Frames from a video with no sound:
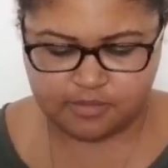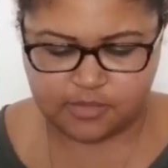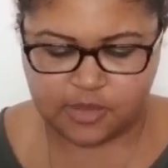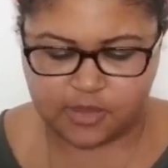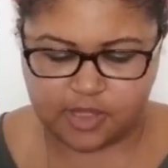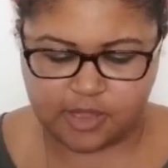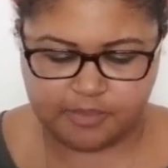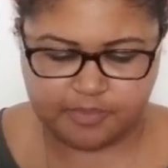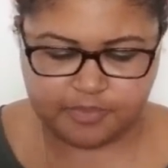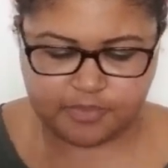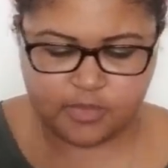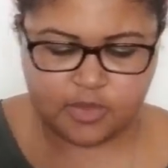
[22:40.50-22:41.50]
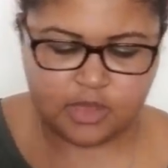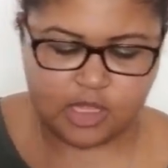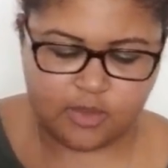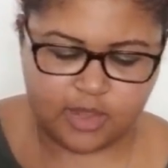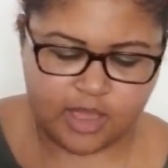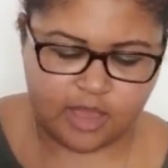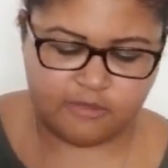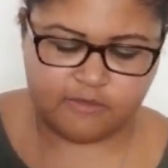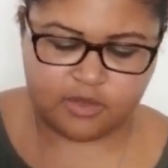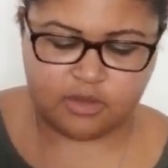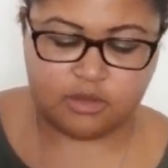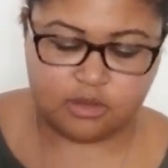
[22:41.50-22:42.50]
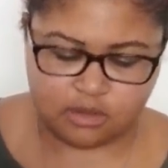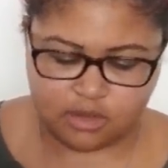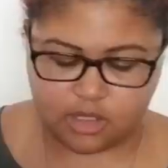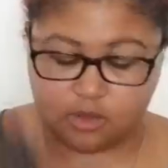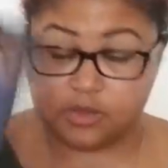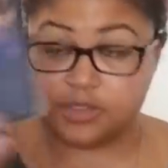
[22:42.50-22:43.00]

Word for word: Okay, now we have, can't hold